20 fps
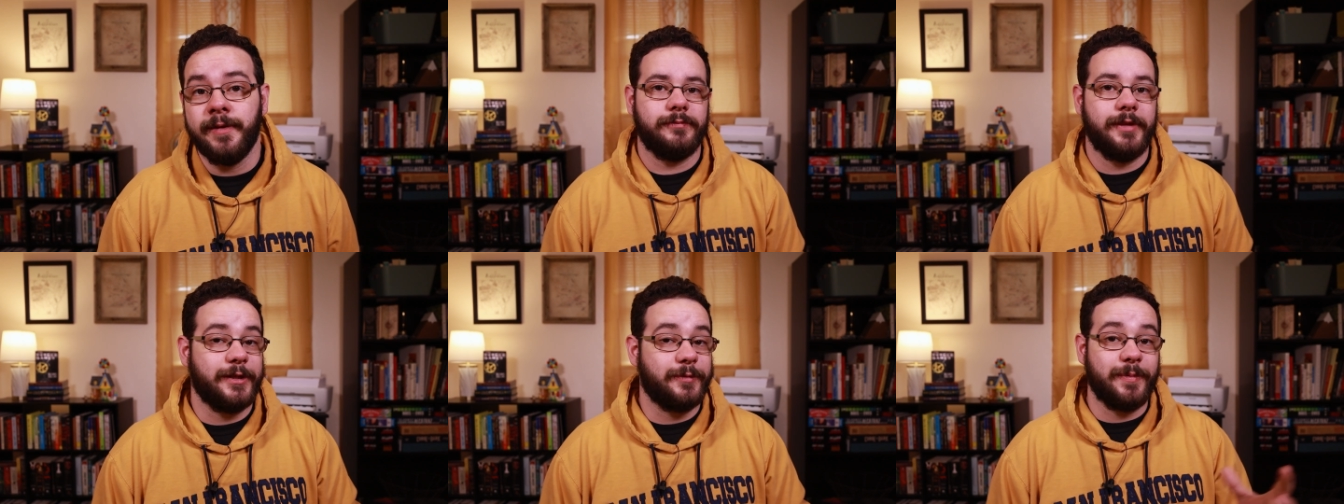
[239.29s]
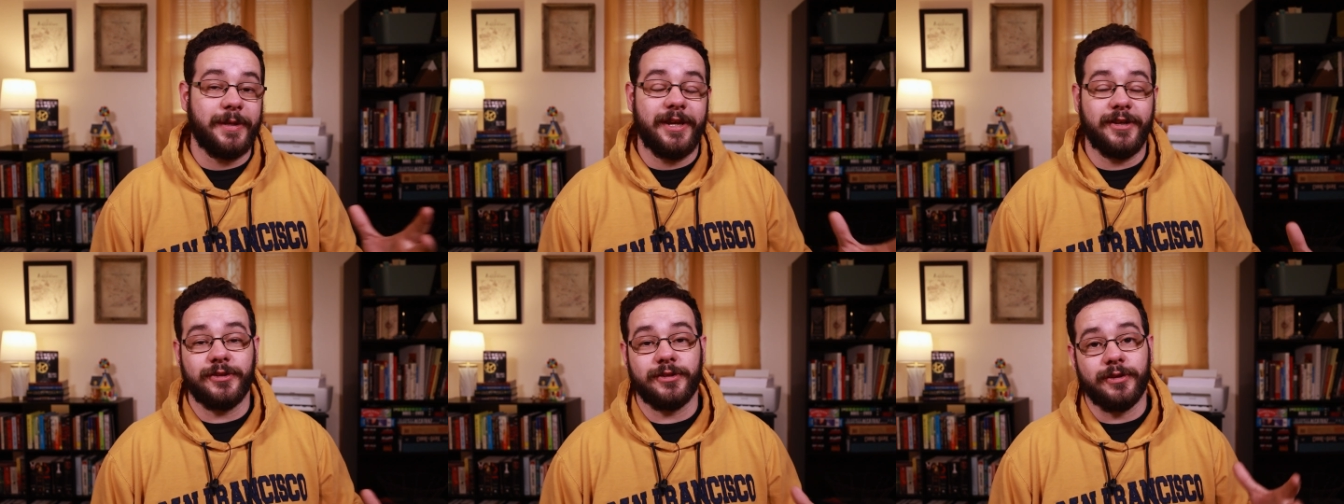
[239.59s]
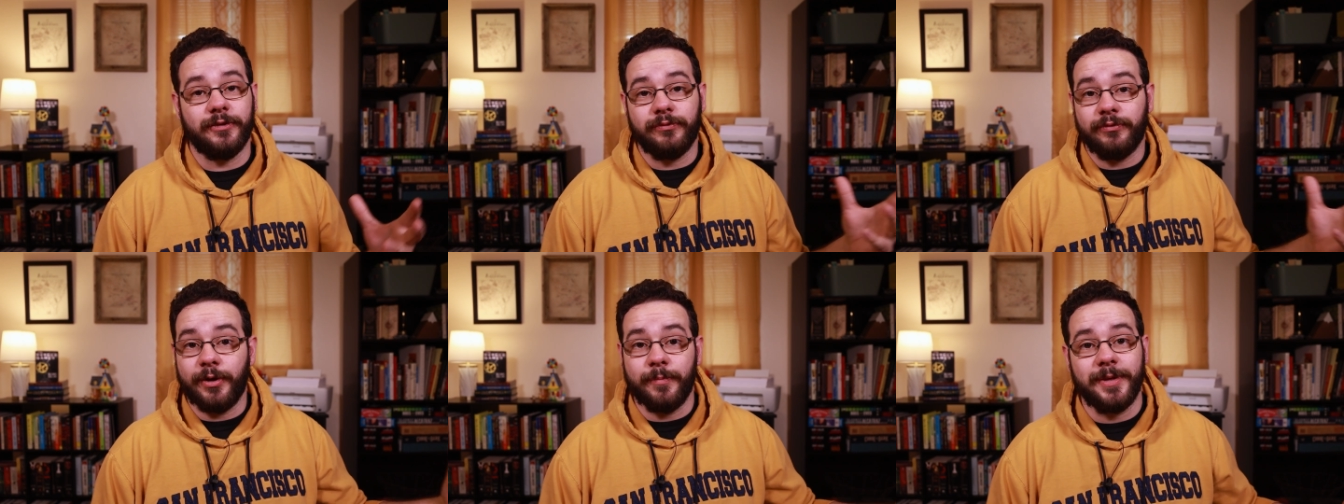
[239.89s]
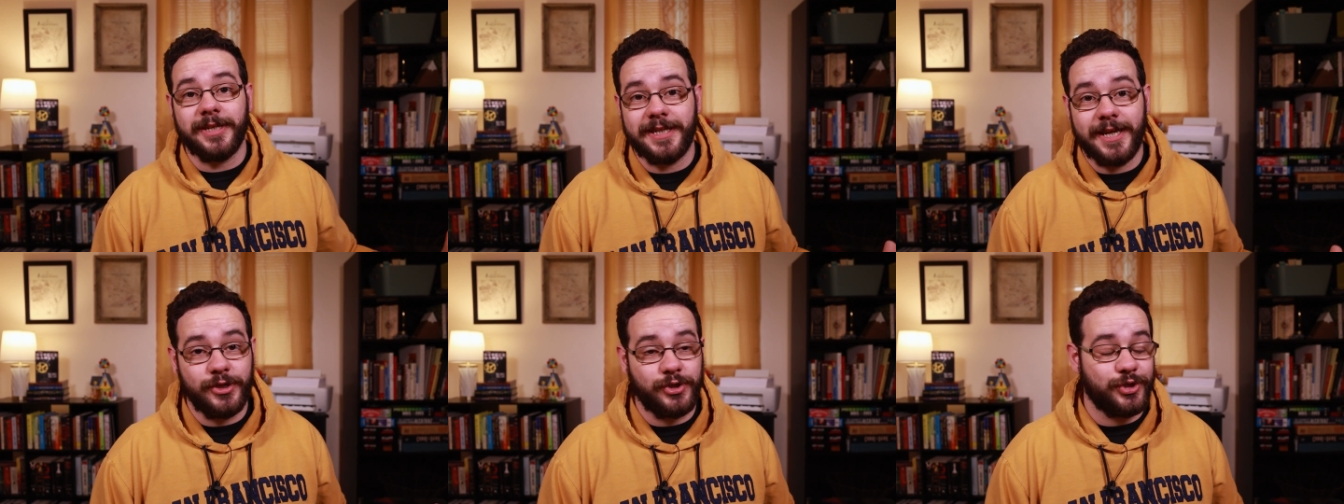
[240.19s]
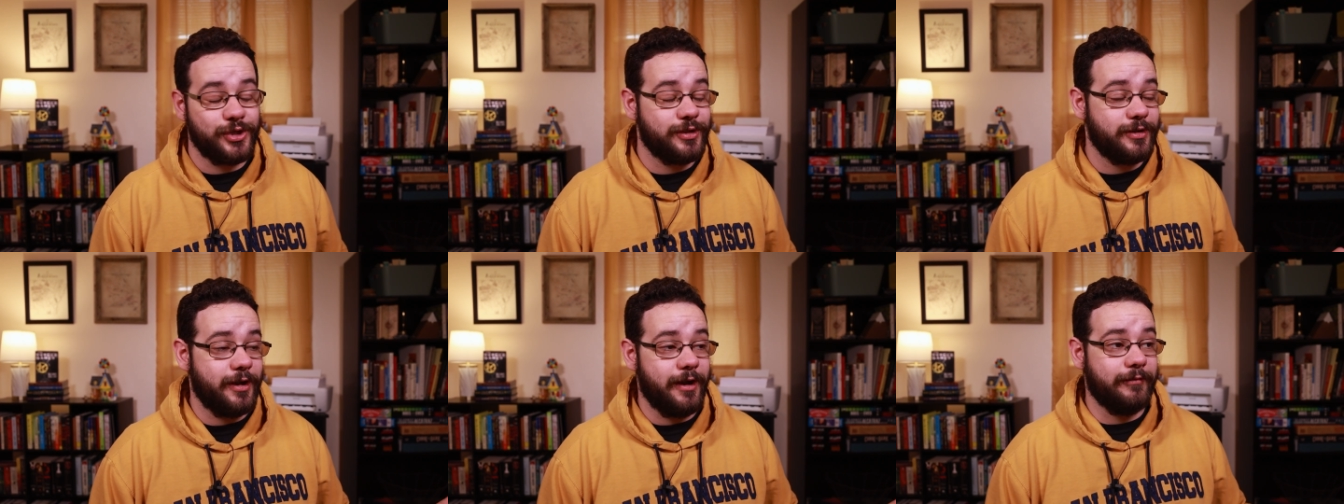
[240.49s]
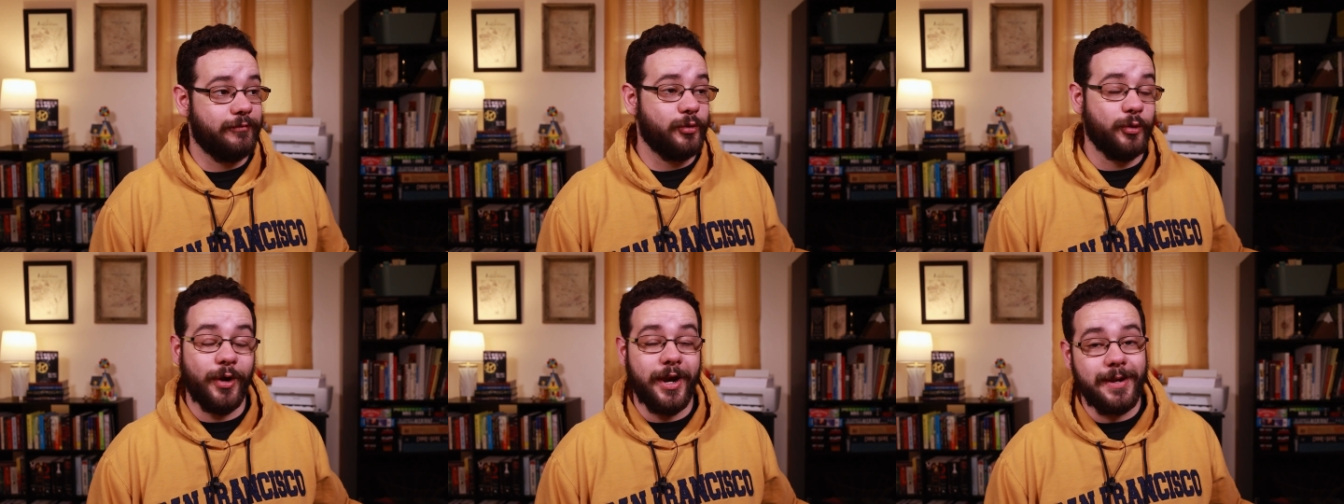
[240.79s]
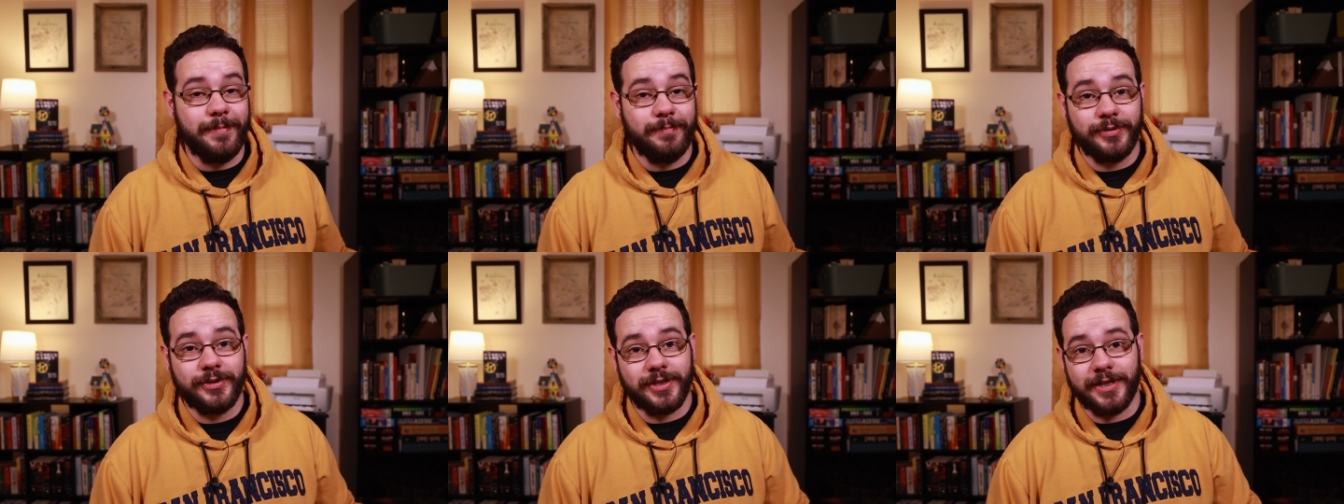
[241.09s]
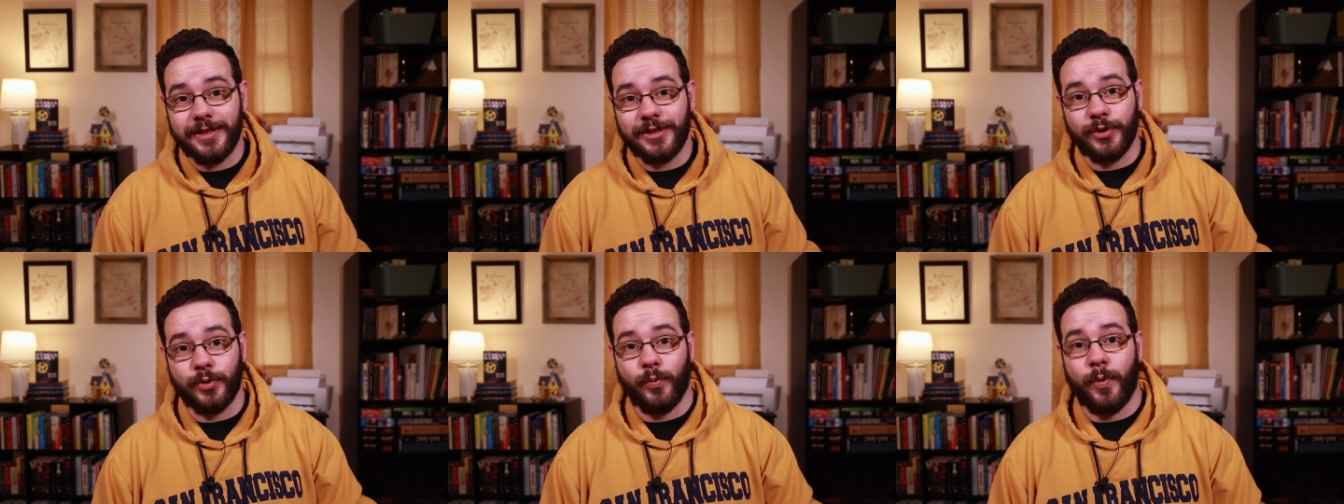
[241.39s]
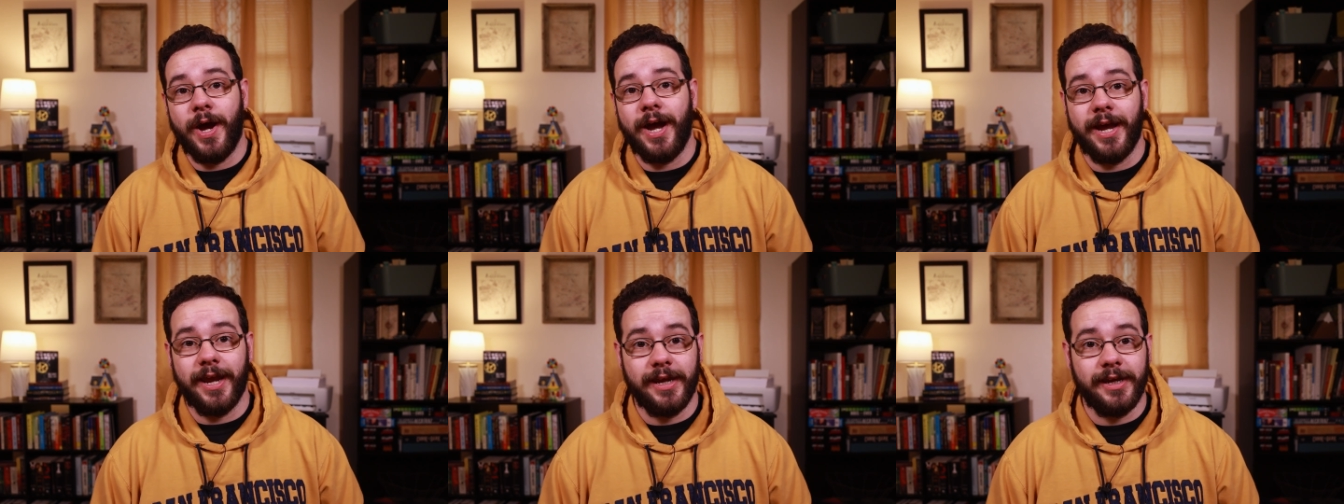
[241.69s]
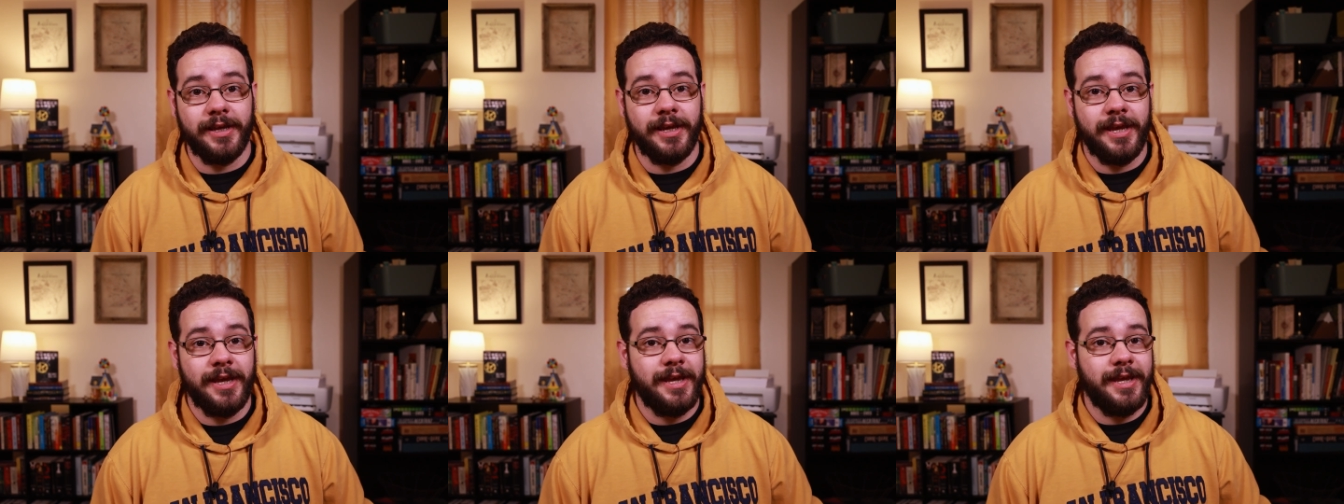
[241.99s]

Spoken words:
That's because the fermentation of grapes into wine